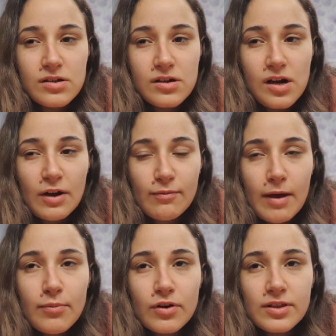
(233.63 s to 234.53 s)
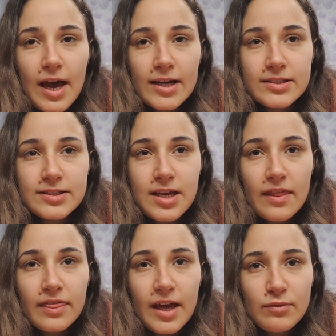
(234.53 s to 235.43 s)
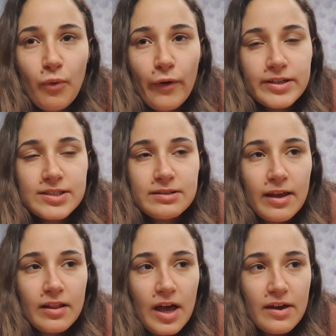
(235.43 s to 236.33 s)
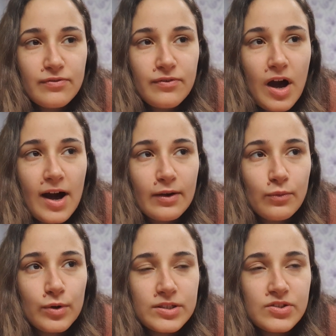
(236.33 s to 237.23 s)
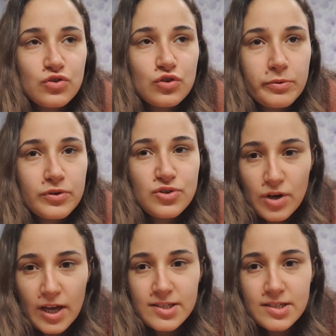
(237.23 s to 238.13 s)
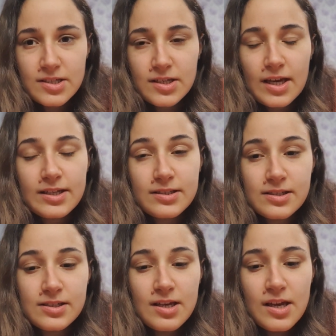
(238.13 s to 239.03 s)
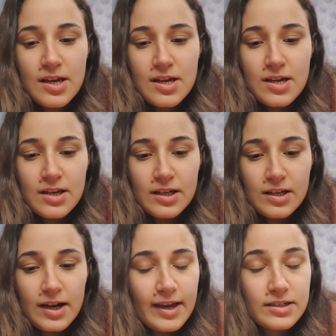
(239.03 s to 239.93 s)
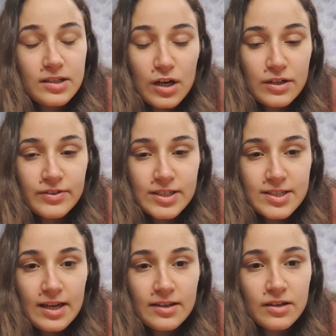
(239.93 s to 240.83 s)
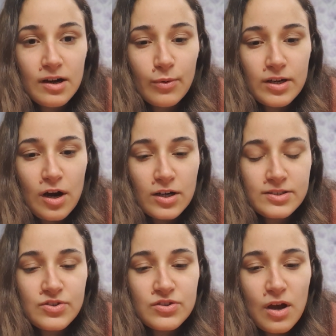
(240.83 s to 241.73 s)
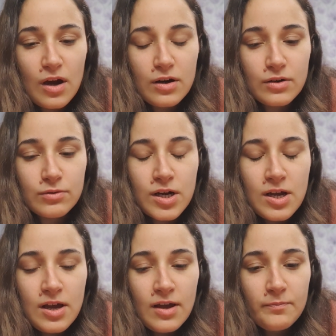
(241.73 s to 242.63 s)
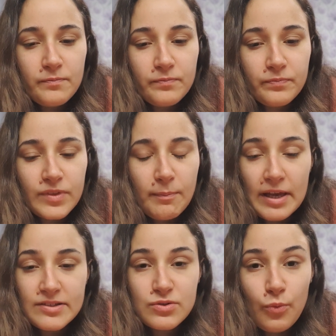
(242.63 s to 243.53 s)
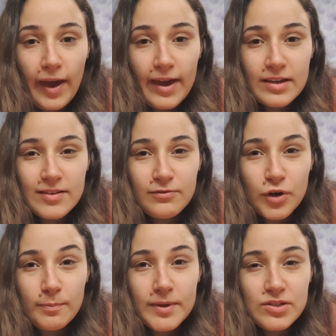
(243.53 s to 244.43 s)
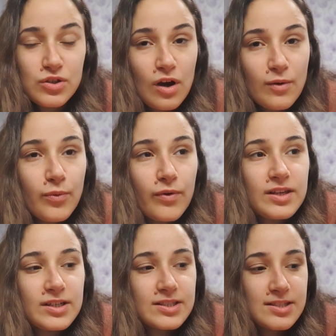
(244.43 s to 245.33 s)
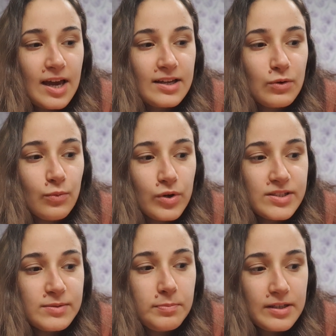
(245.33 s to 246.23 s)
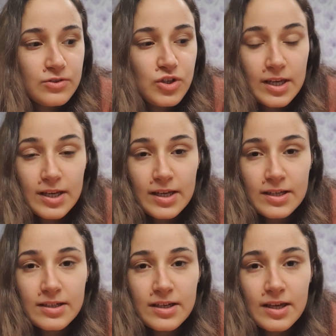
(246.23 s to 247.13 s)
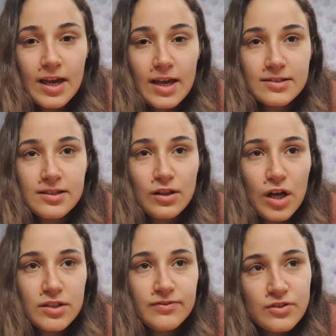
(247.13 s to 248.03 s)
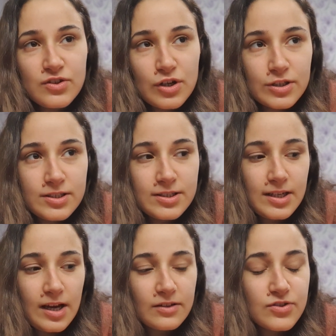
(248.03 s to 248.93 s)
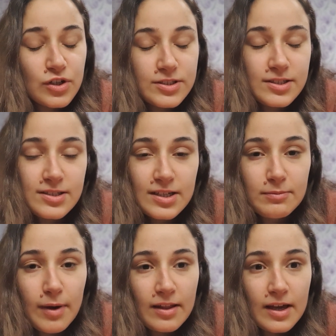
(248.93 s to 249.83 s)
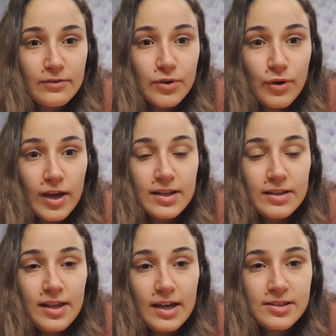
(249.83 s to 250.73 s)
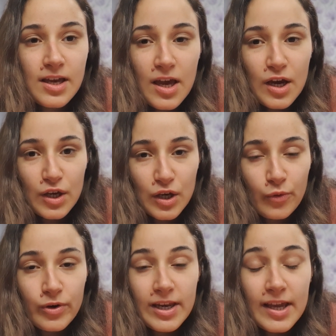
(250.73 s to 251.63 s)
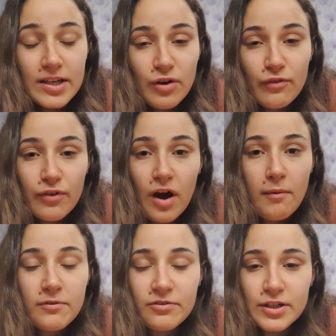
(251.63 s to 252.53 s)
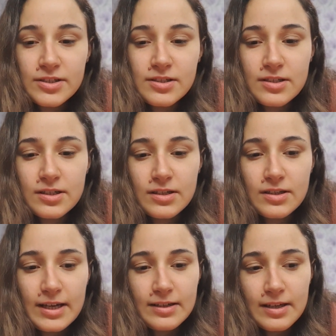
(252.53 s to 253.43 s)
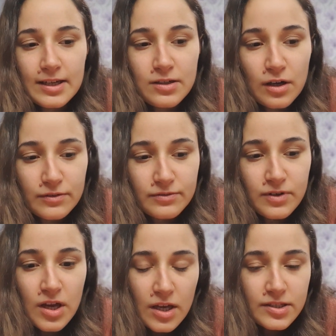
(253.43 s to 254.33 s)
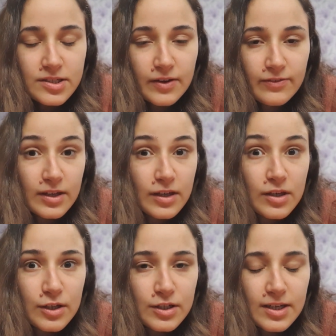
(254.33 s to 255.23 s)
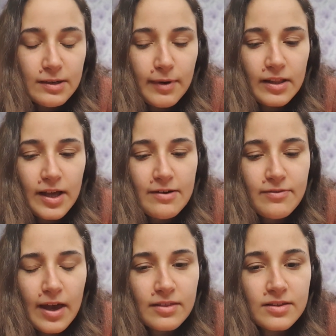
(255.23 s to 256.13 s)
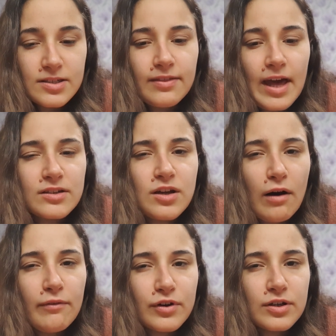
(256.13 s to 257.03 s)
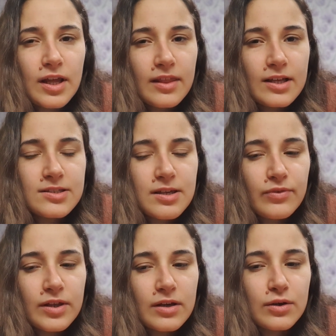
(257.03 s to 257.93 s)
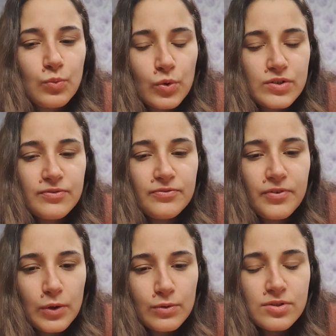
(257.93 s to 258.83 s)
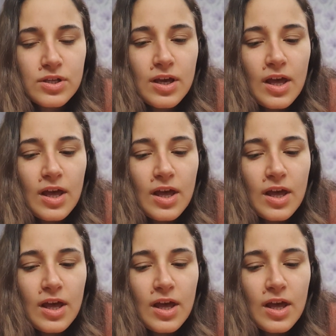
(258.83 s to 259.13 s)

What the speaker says: I remember that at that point in my life I was super stressed, and I had a of anxiety going on. So the best way for me to cope with anxiety was binge eating, and a lot of uncertainty in my life created that, need of comfort, that need of something good in my life. And that comfort and that something good was food.